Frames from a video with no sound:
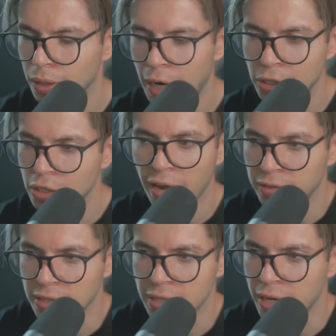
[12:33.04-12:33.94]
I just
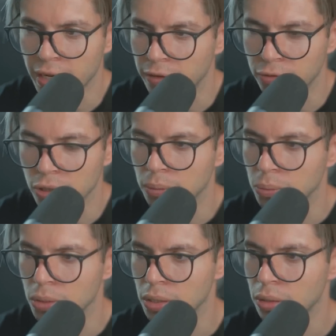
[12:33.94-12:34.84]
have to state it for
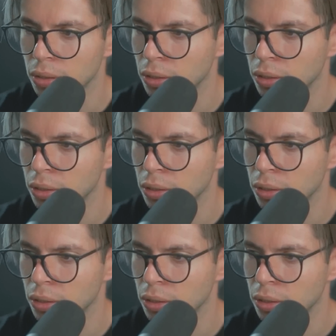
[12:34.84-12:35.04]
some reason.